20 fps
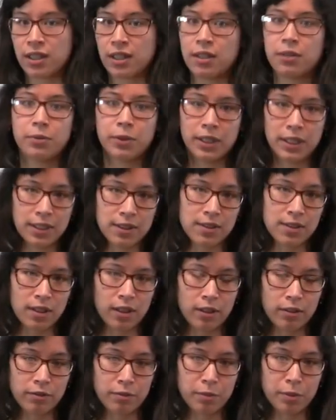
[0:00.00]
and then we can
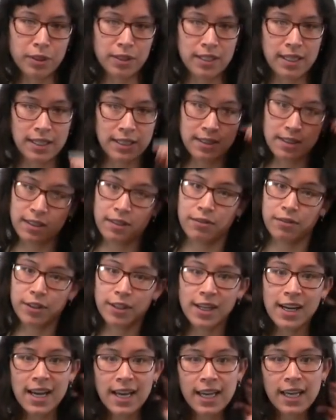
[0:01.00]
solve precisely
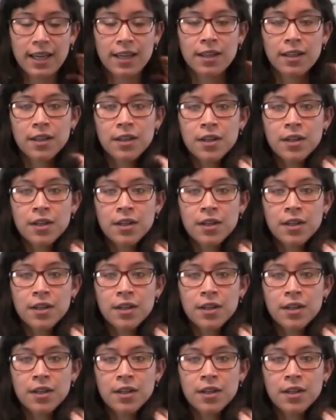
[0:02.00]
for a.